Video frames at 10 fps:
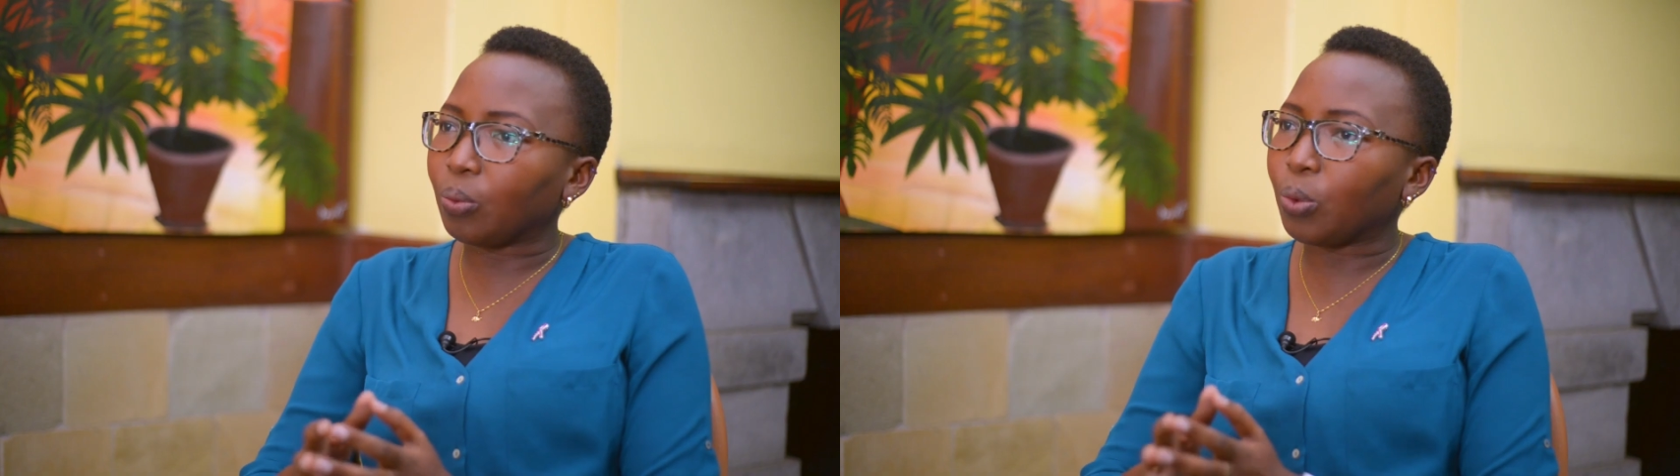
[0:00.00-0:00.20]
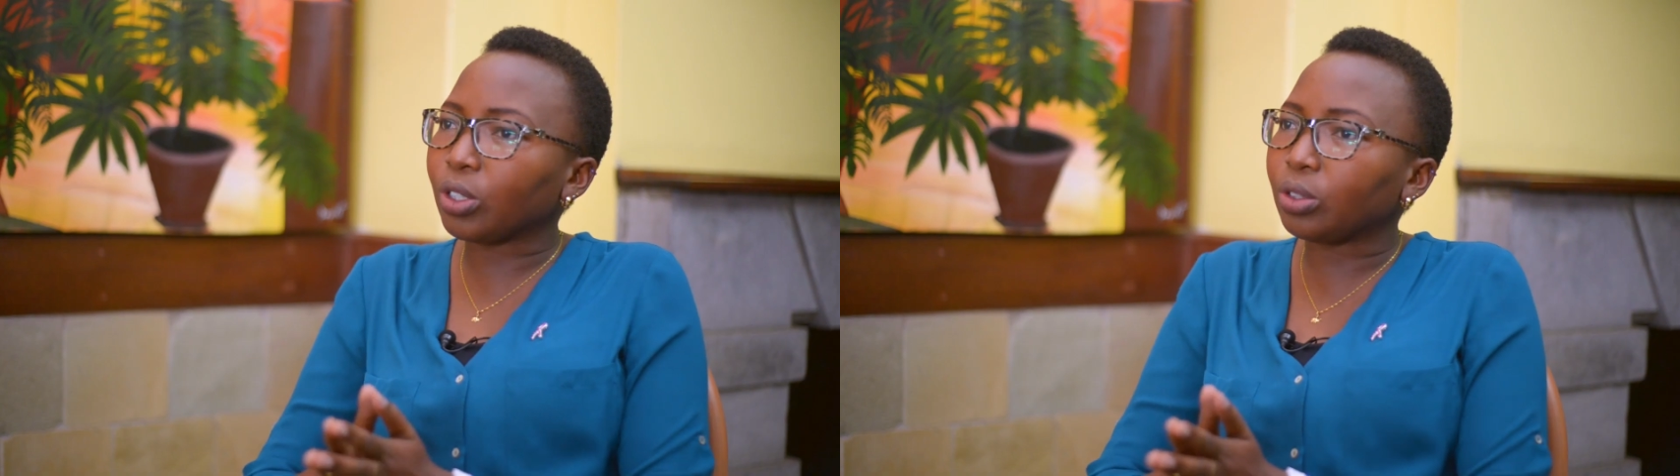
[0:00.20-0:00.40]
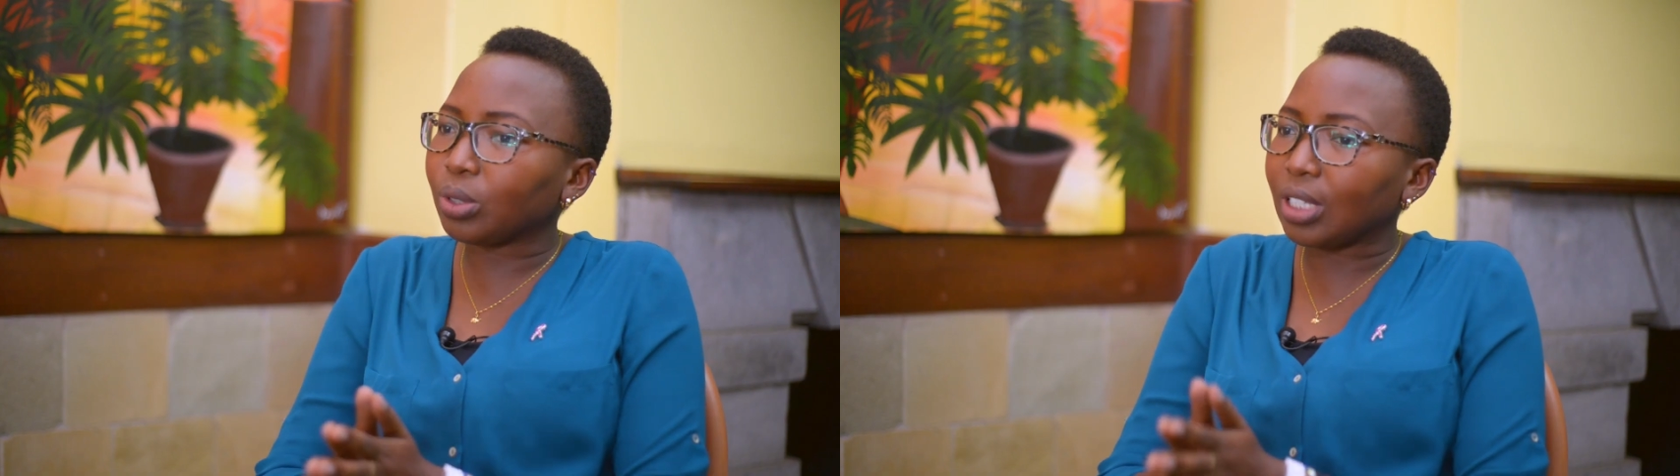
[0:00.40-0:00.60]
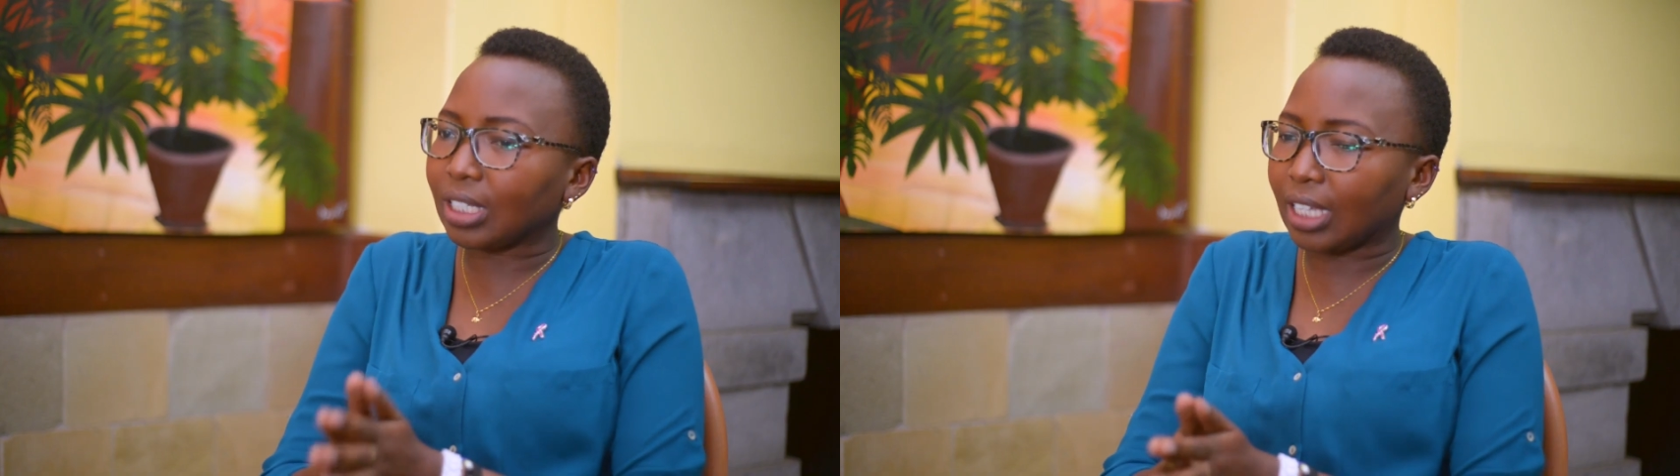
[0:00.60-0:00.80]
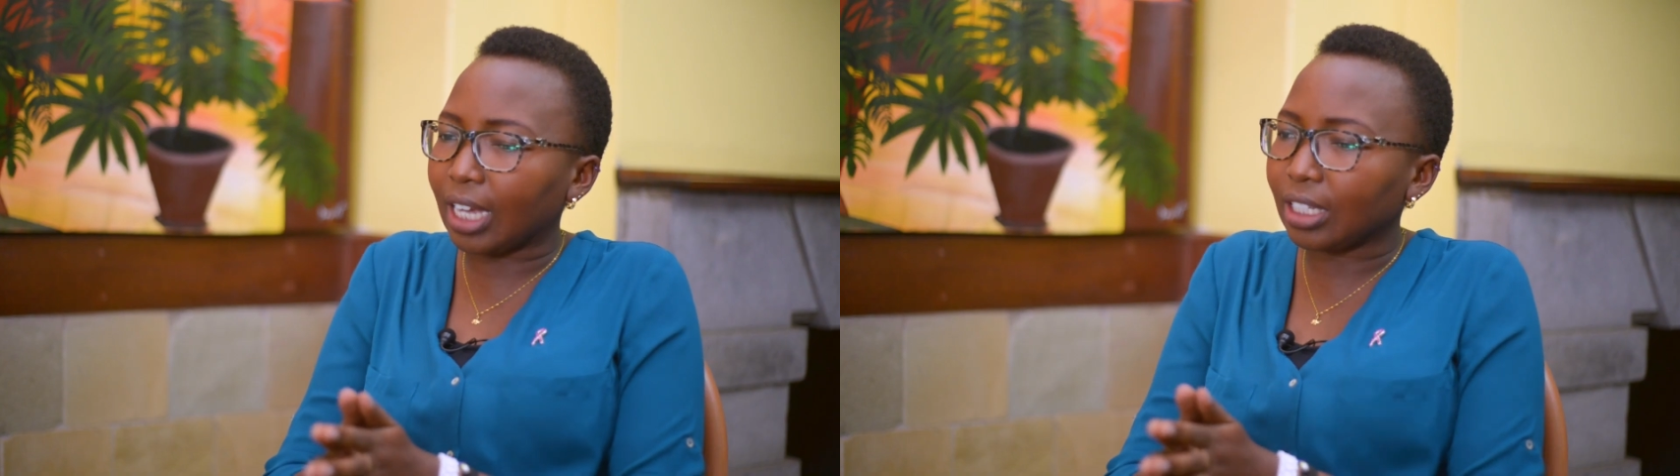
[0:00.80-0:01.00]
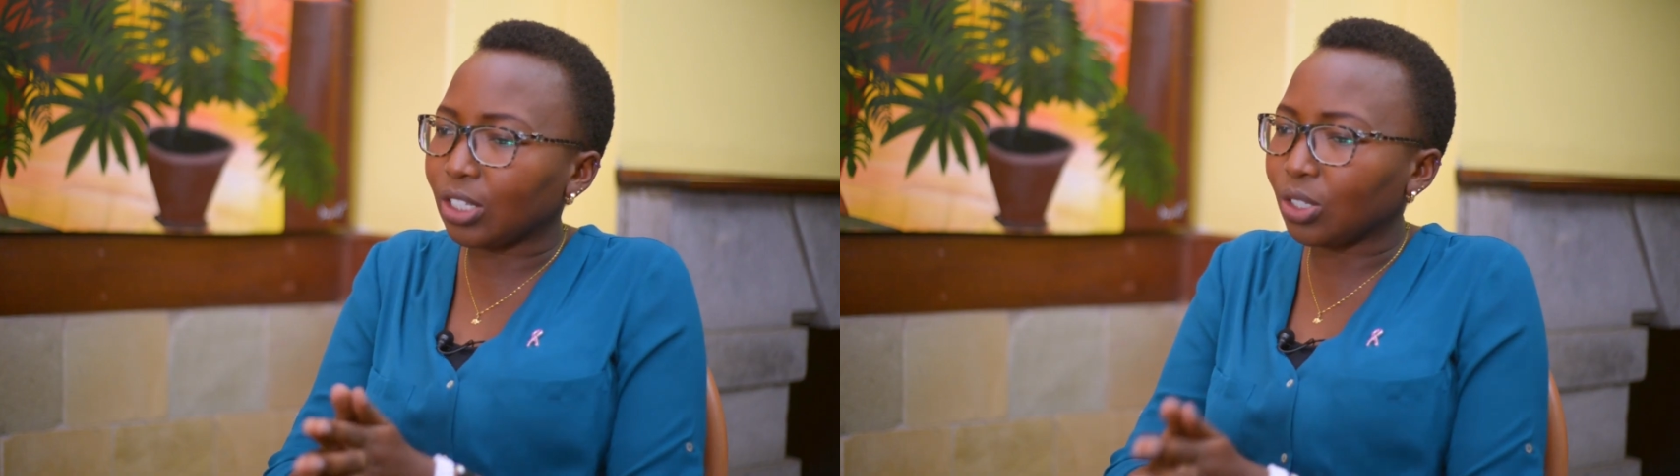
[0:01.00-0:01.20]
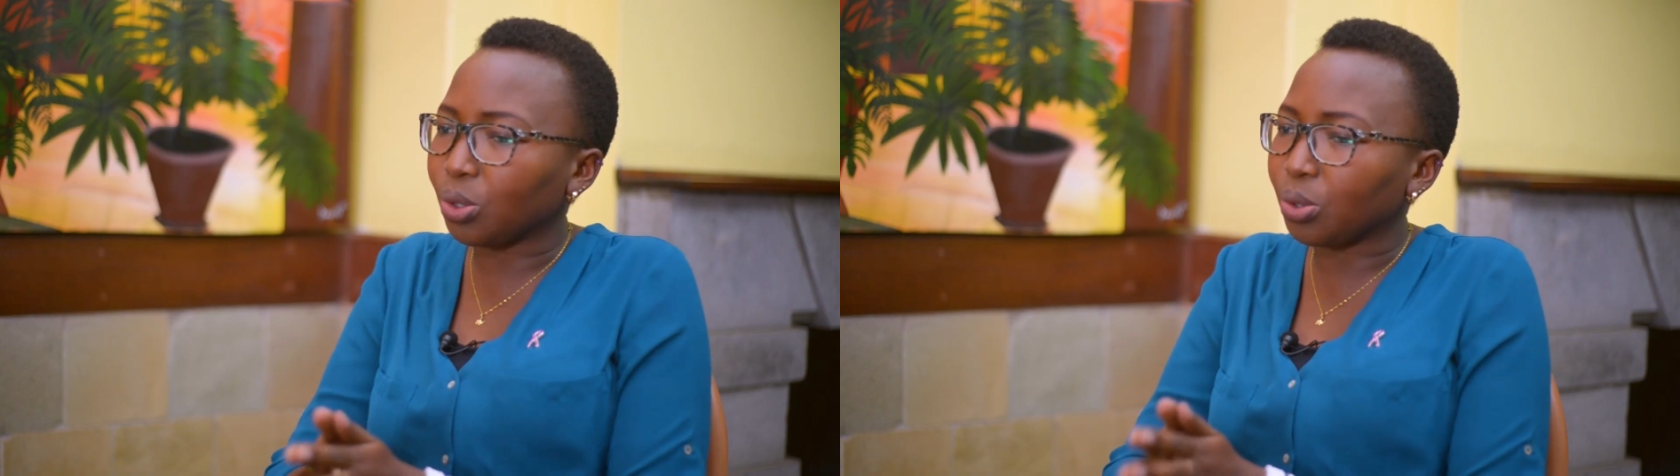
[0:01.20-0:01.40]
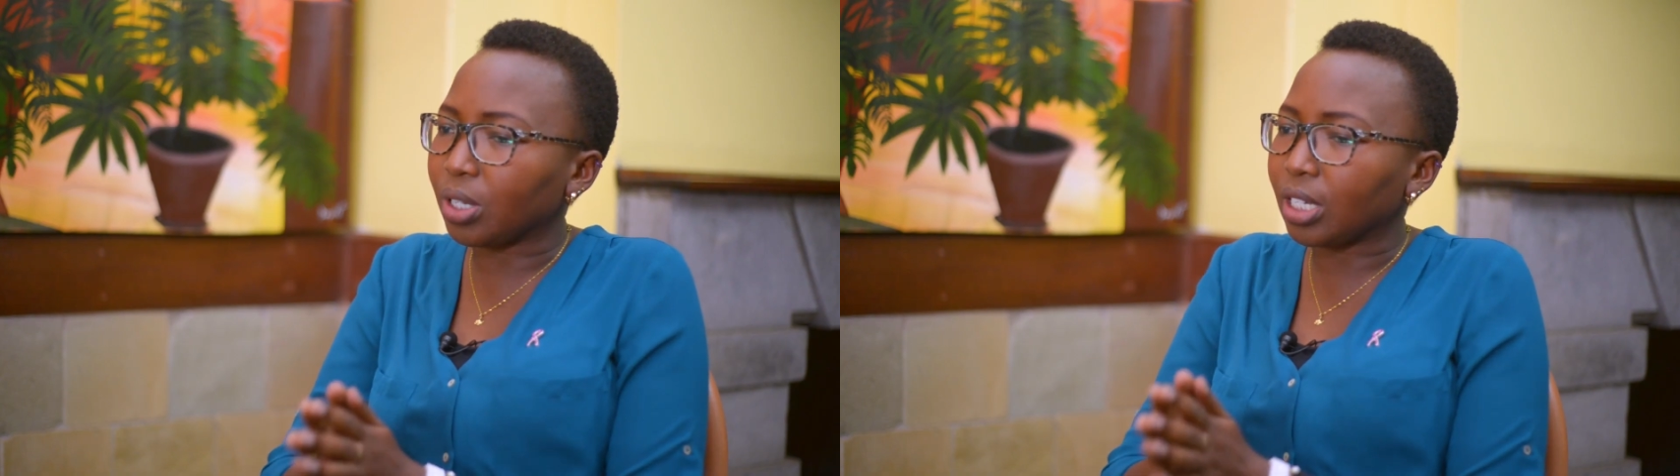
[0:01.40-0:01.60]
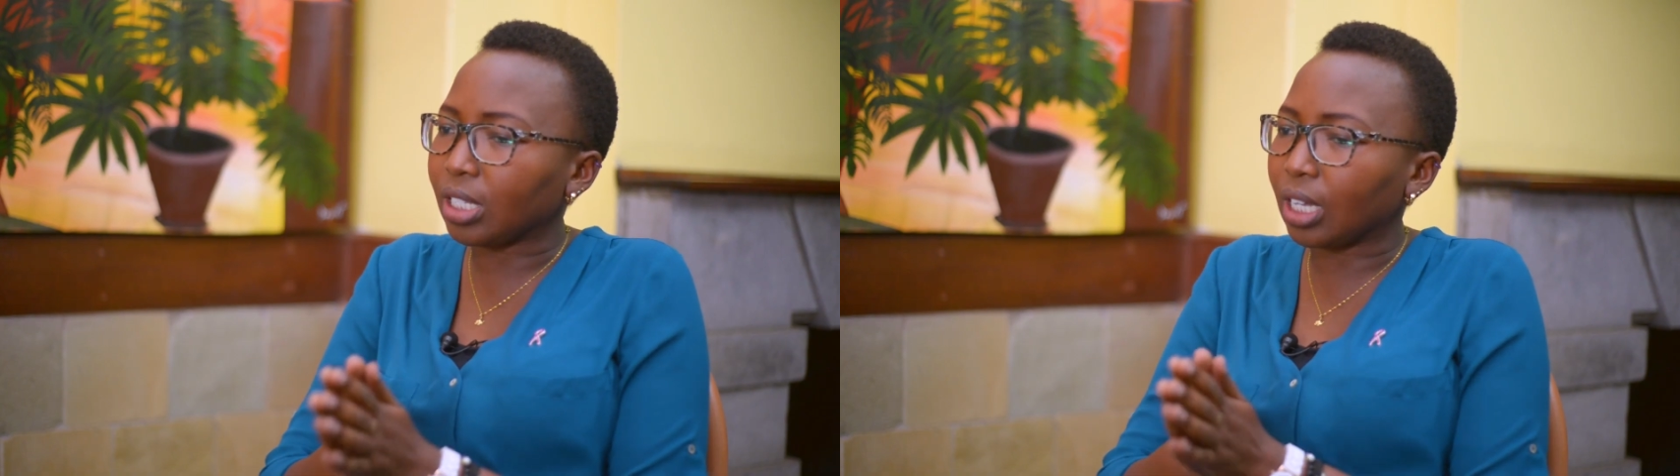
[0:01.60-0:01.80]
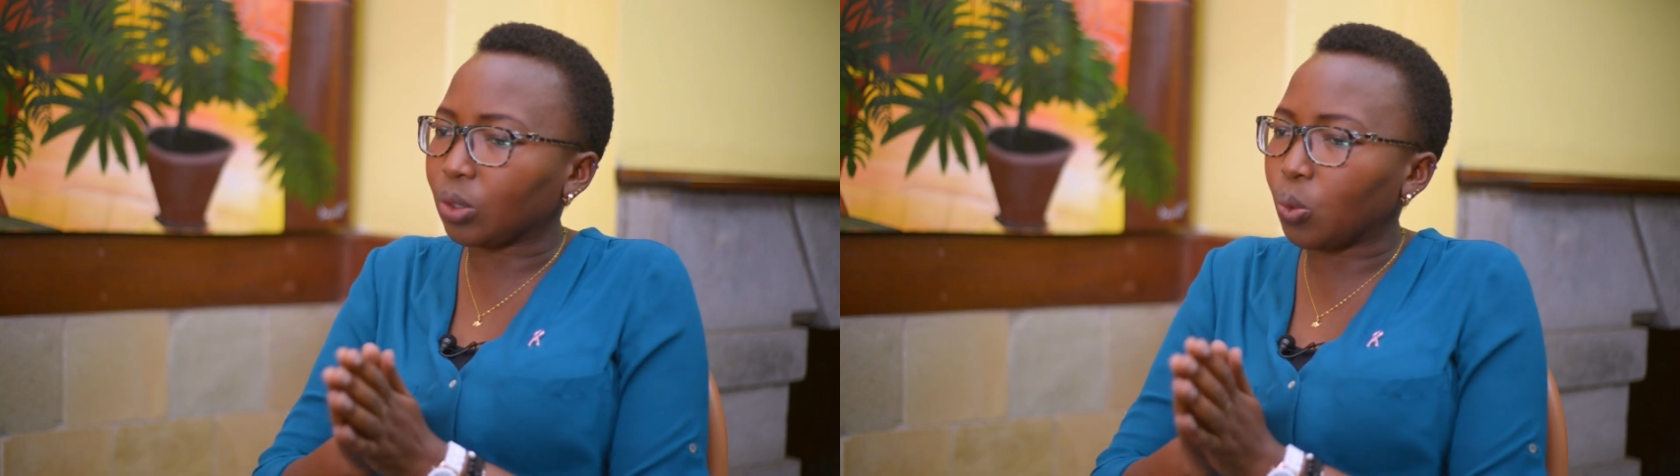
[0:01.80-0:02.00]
what those anxieties do is that,